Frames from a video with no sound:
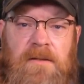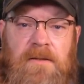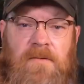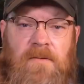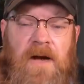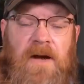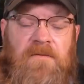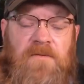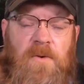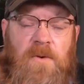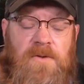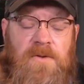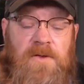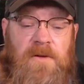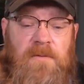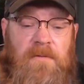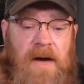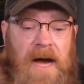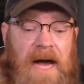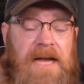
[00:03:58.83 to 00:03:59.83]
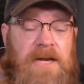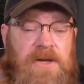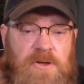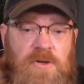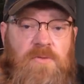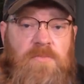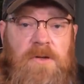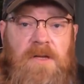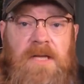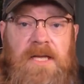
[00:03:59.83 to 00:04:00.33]
Ralph Northam, I
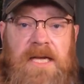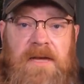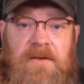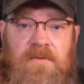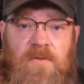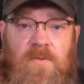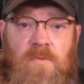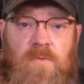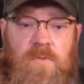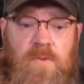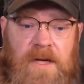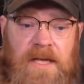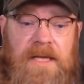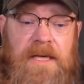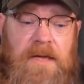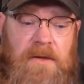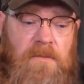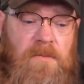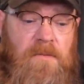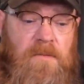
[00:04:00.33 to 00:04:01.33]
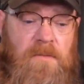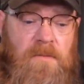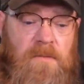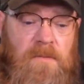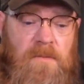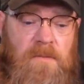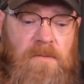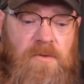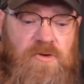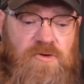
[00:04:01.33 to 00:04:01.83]
do believe, really,
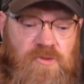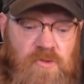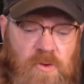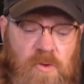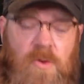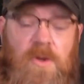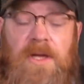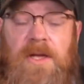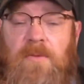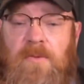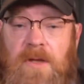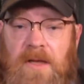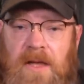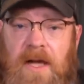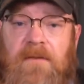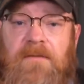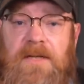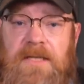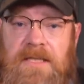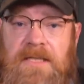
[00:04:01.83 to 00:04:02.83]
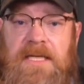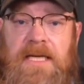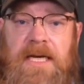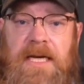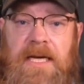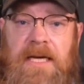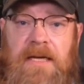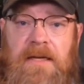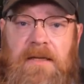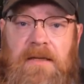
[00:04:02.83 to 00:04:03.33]
truly would love to
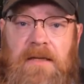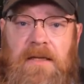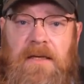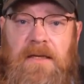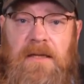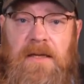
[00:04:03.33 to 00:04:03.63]
see the